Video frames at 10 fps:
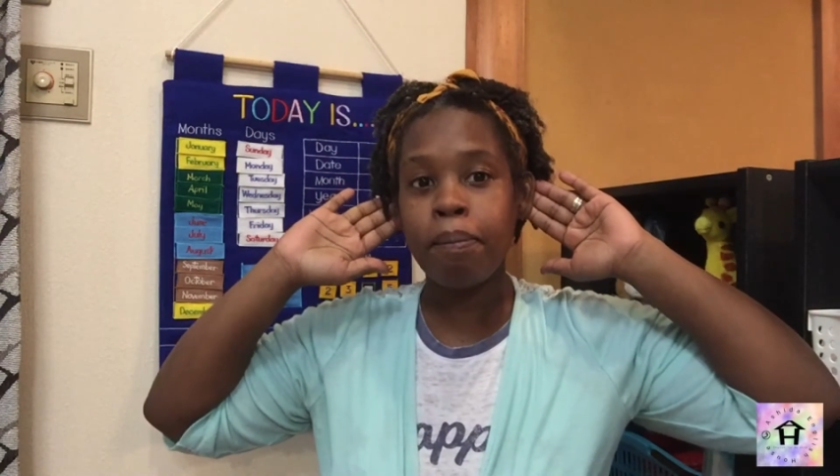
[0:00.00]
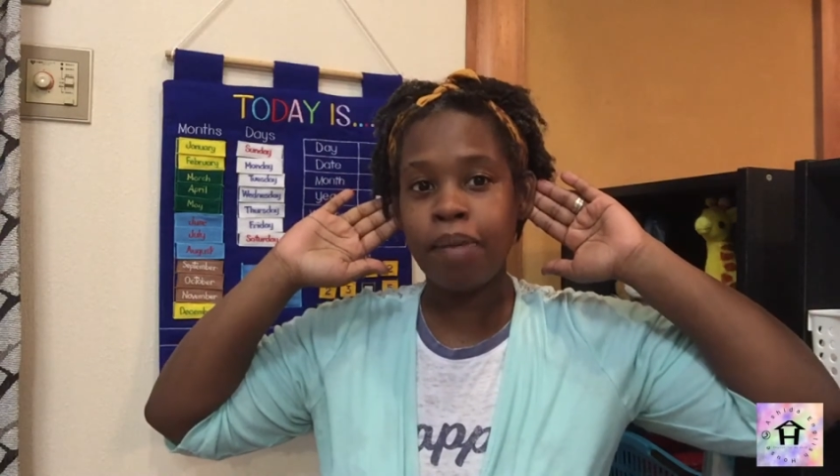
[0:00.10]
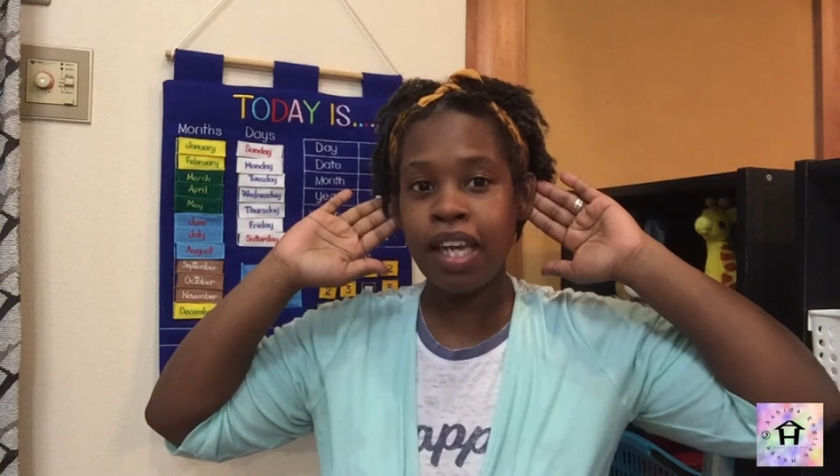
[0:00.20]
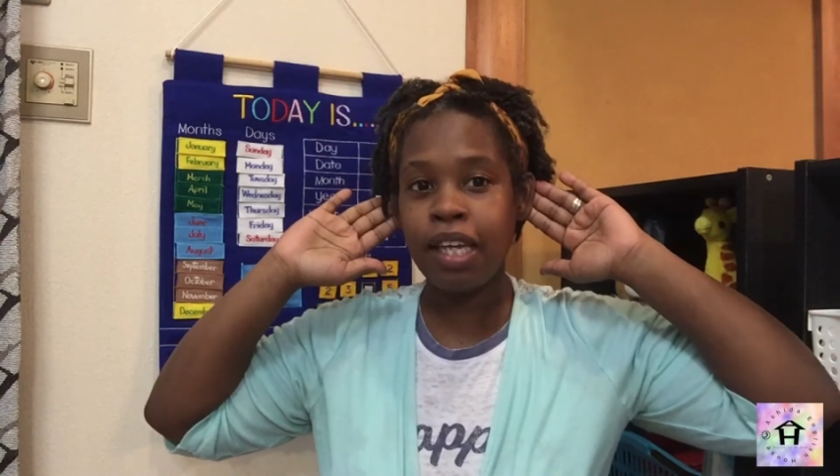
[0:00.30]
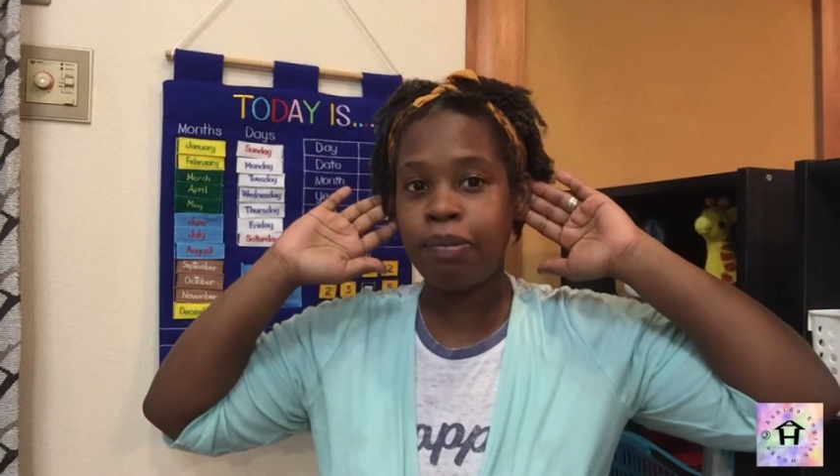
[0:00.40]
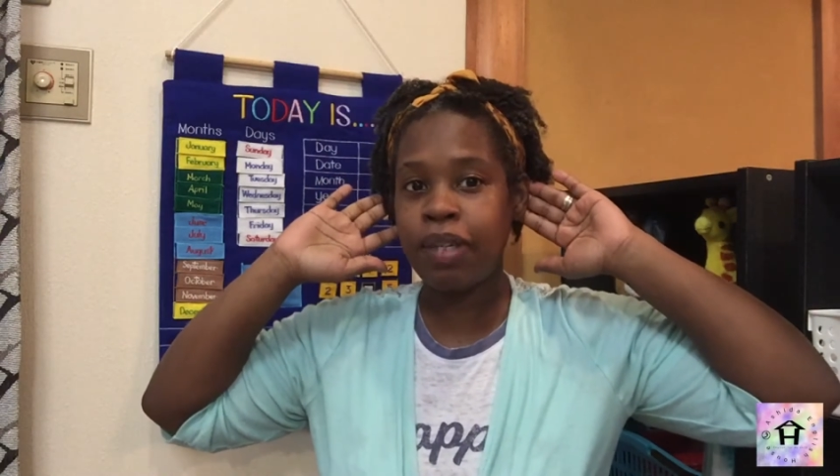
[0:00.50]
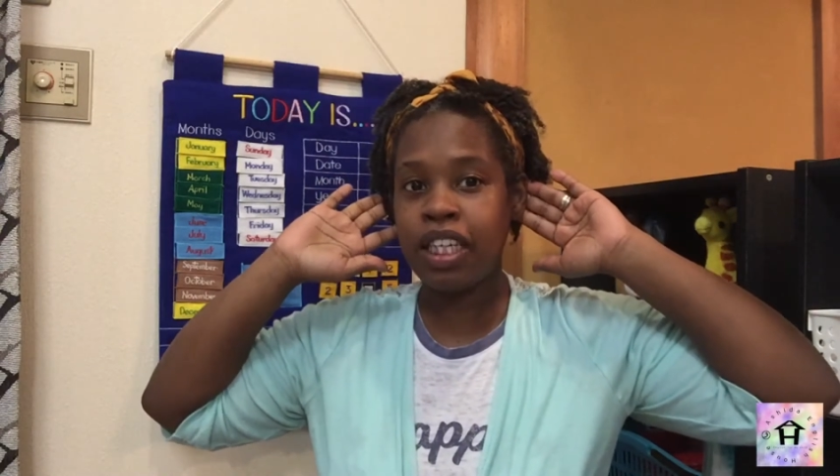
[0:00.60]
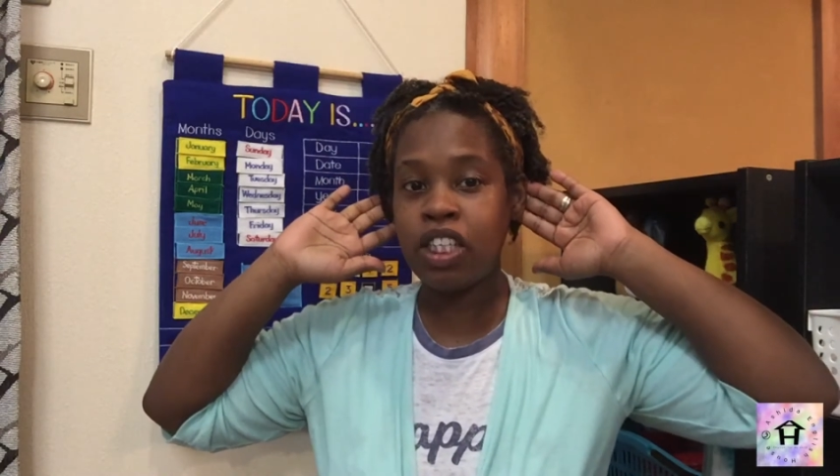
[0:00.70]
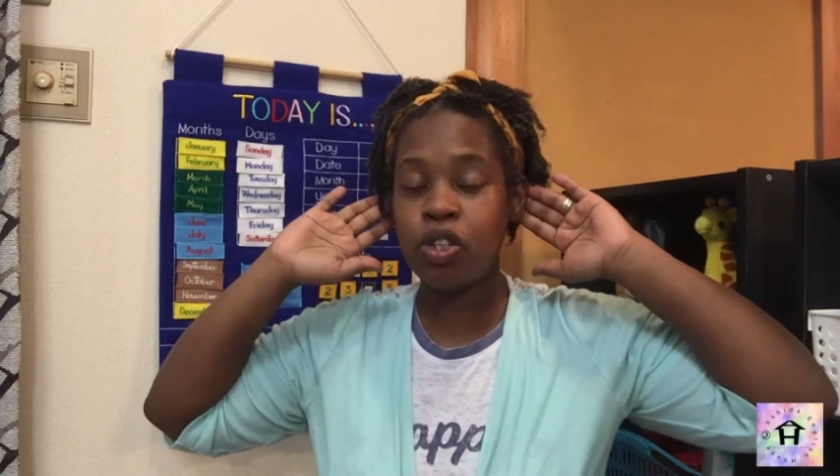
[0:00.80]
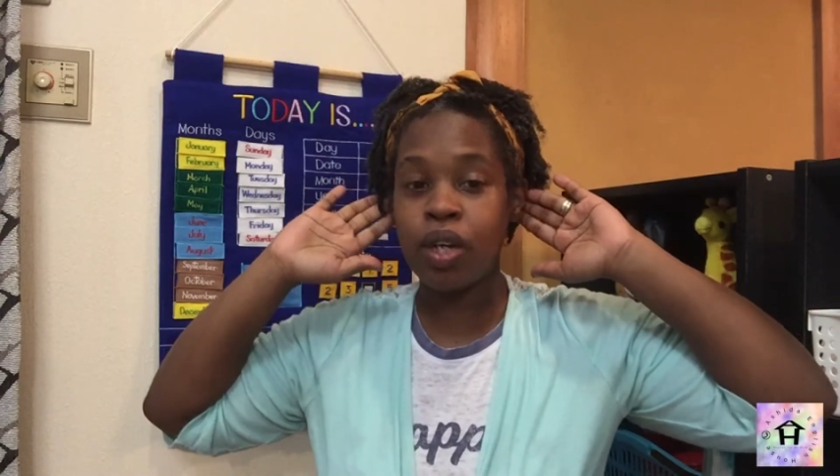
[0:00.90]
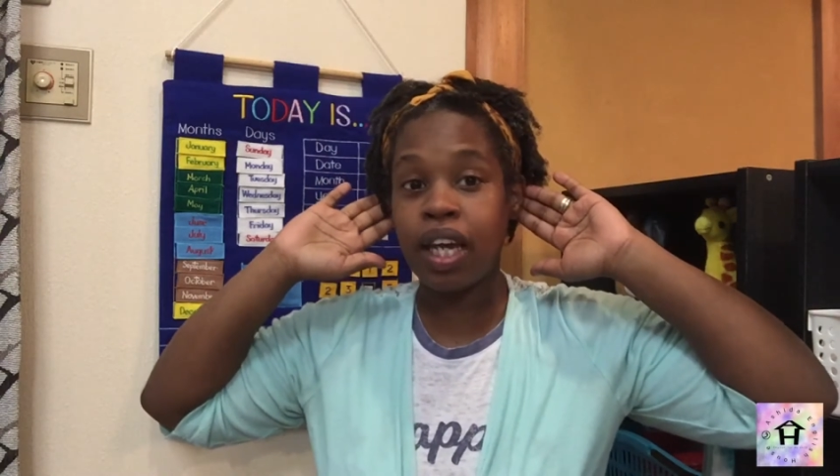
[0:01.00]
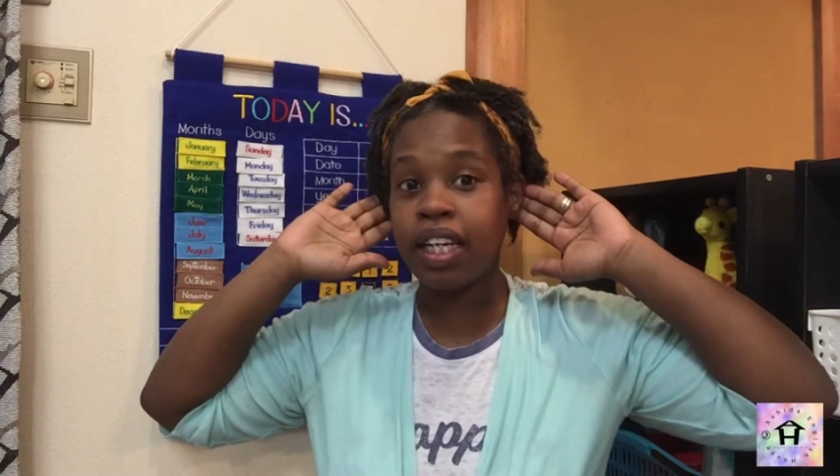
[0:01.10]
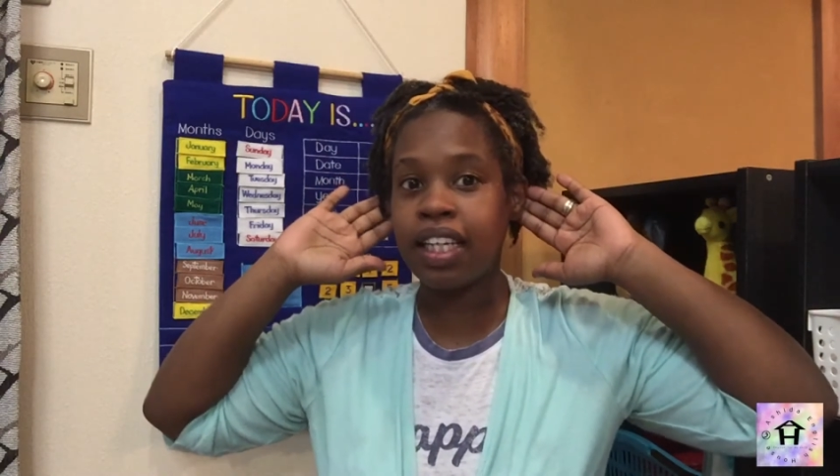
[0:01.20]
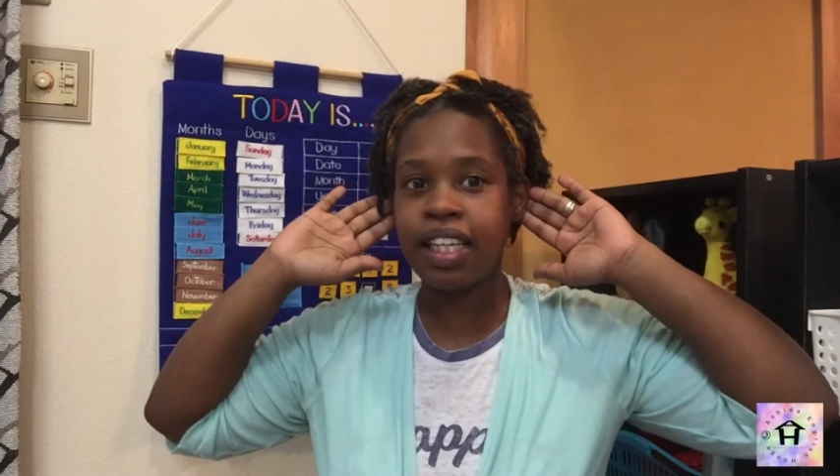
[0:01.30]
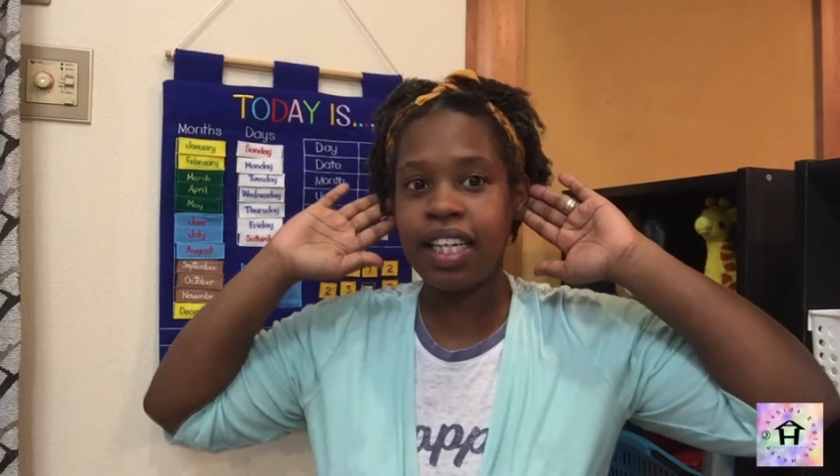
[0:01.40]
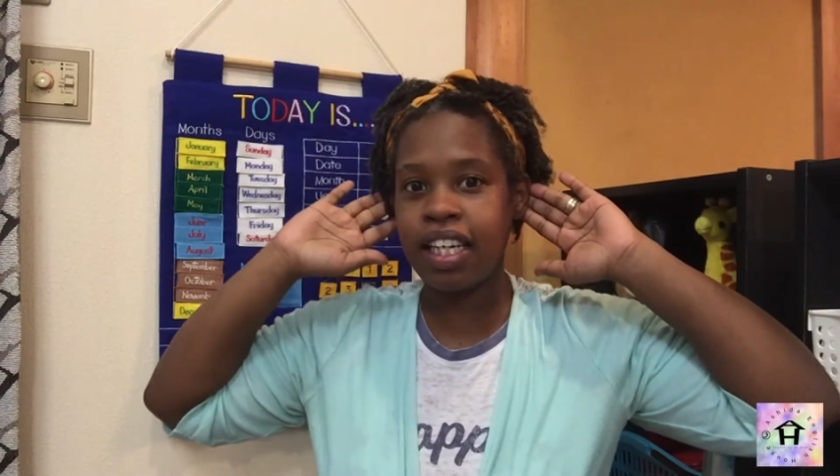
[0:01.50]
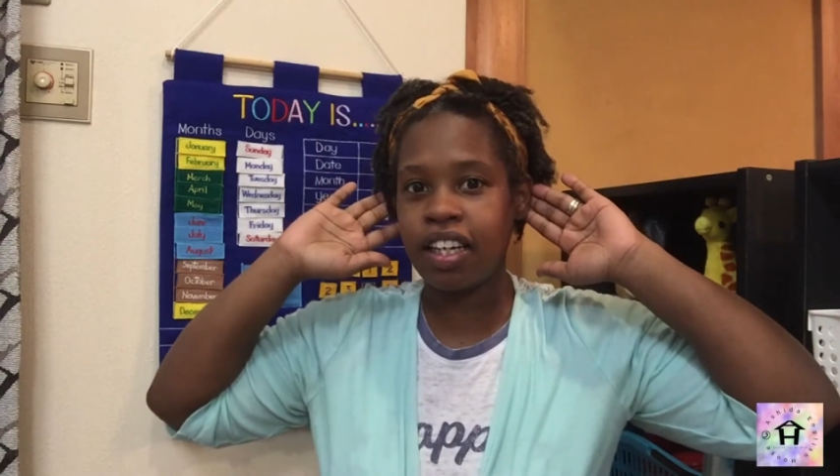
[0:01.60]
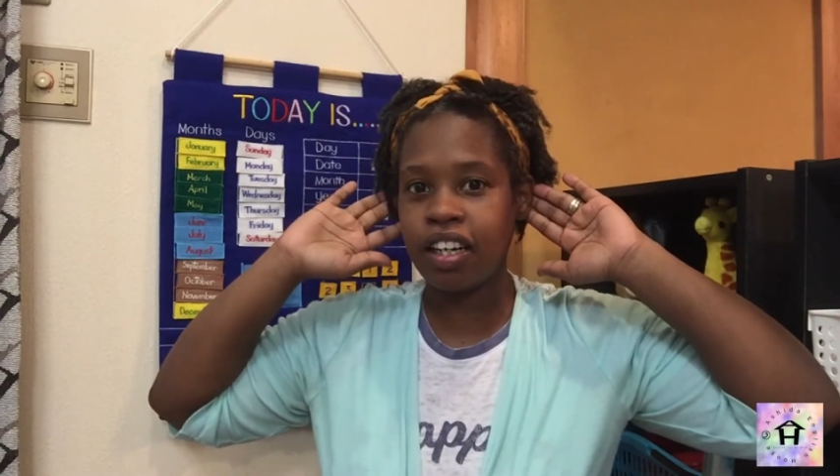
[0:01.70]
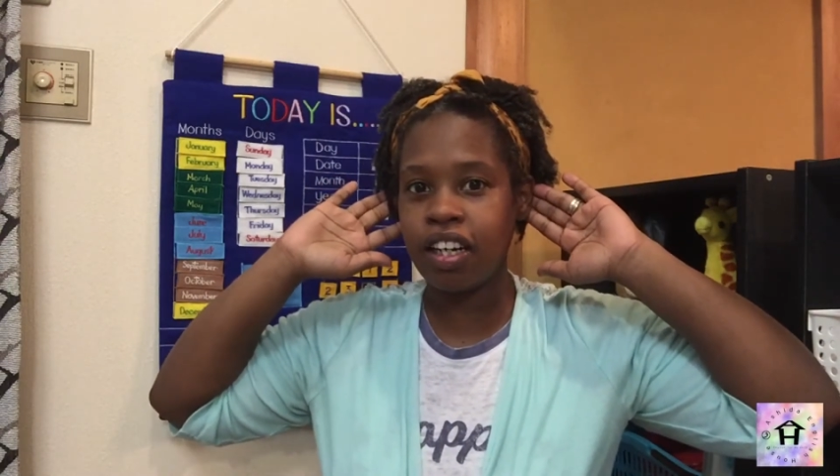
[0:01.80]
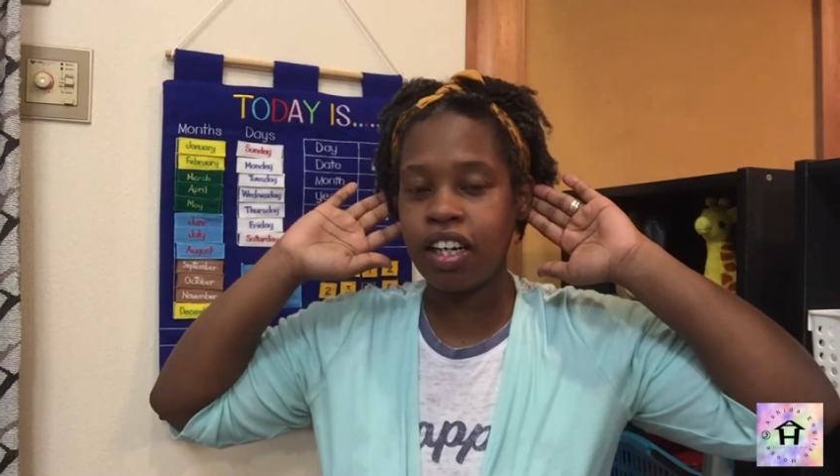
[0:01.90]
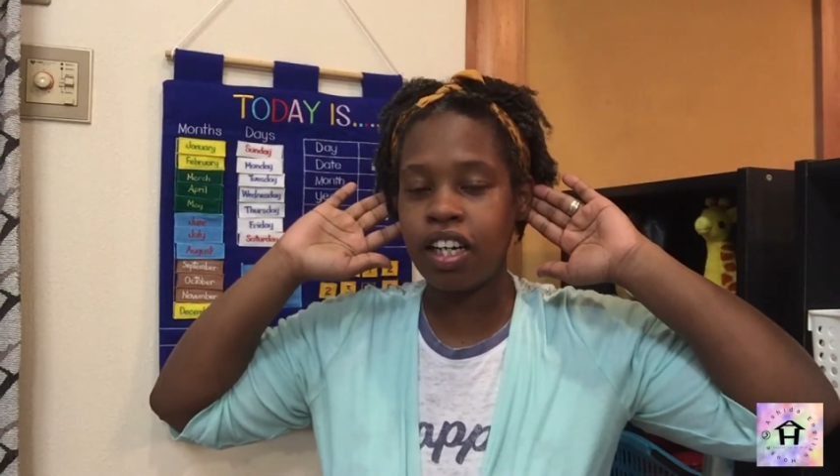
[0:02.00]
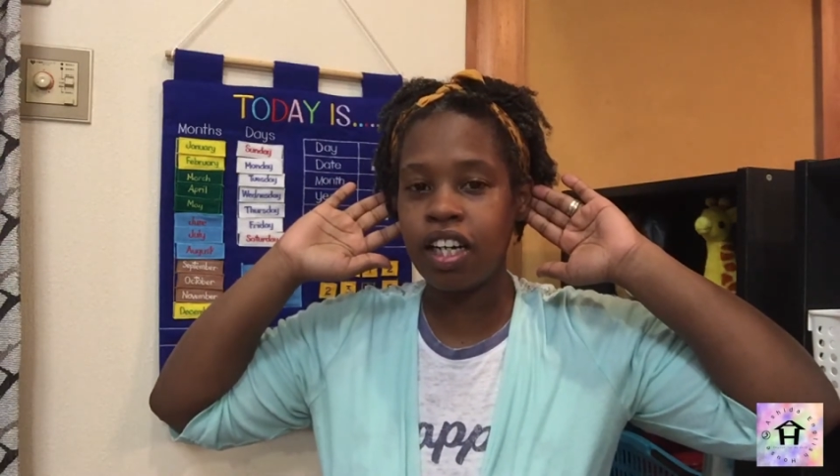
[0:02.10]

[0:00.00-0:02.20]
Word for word: maybe you can hear